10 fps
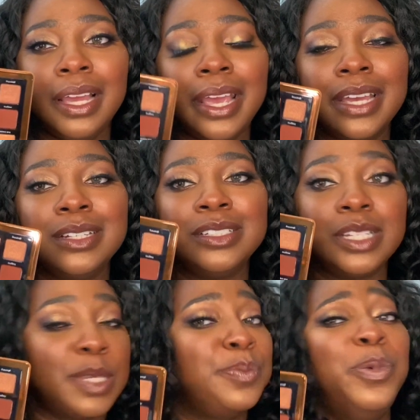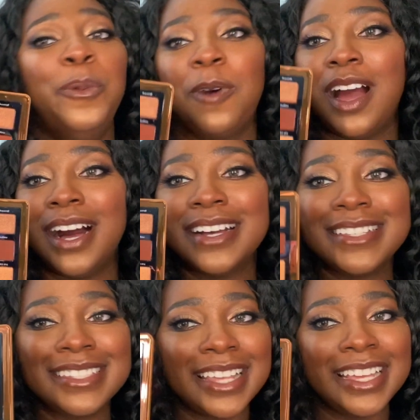and just
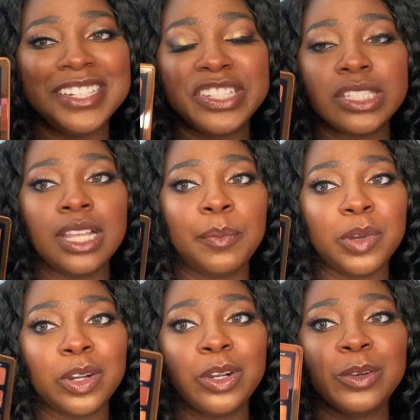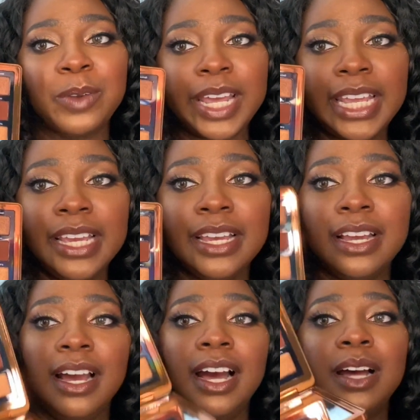bronze and summer ready.
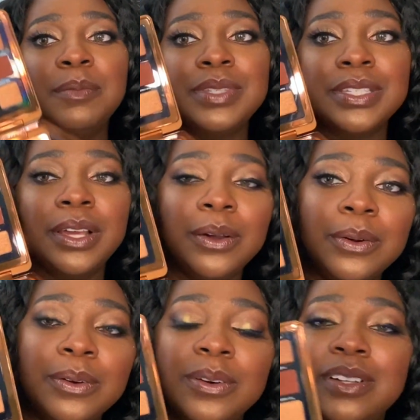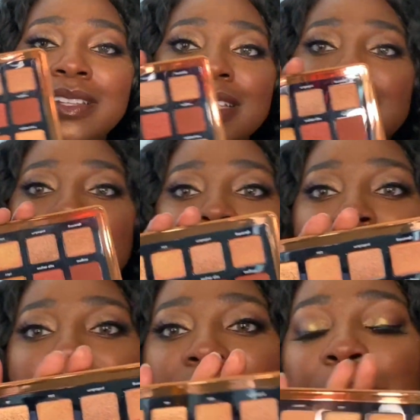So this is
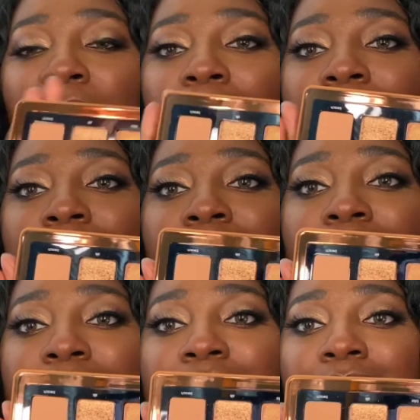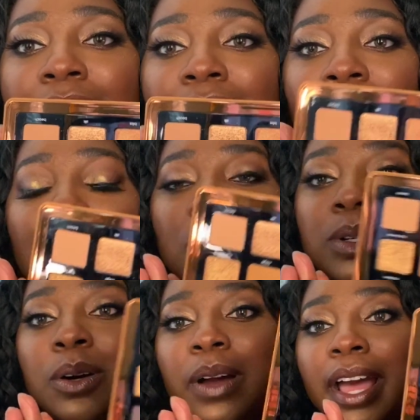what the palette looks like. I will
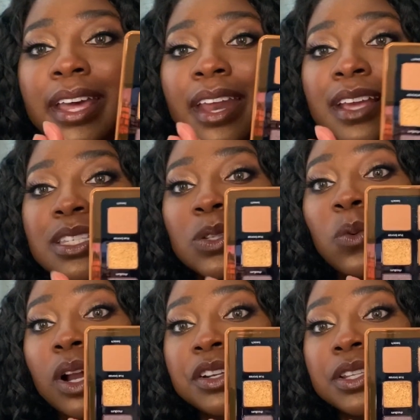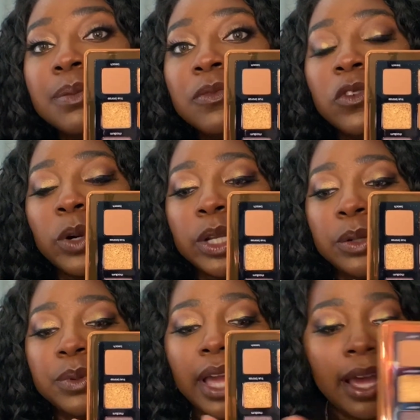go ahead and swatch them for you
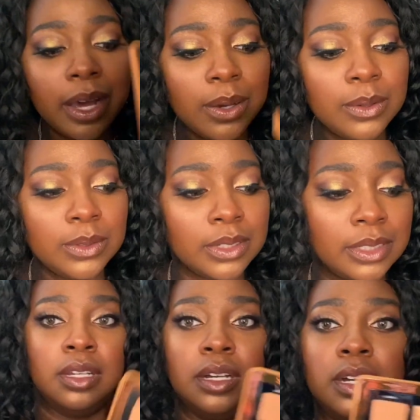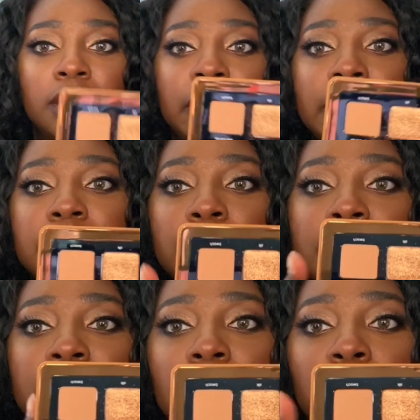now. All right, so we'll
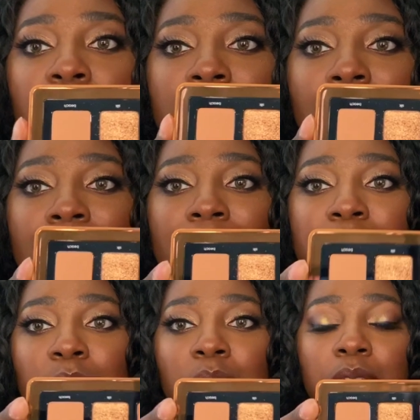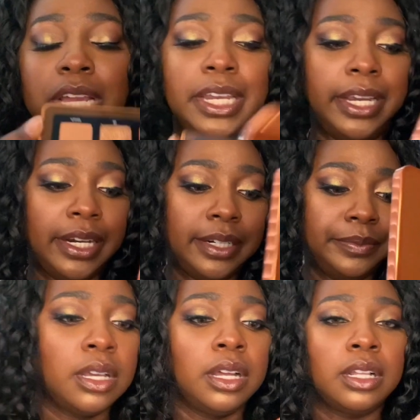start with this row right here.
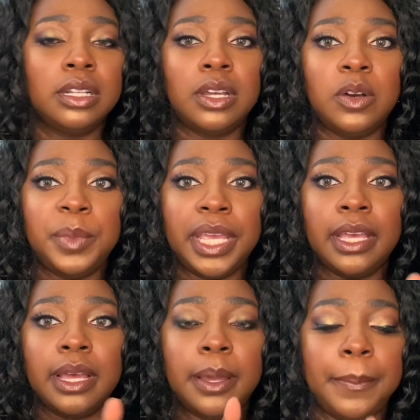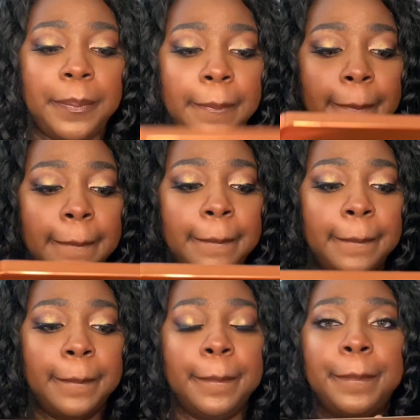Gloaming,
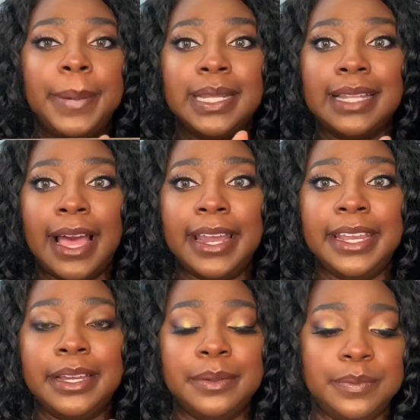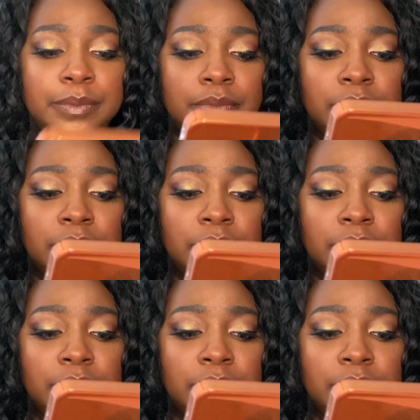Palladium,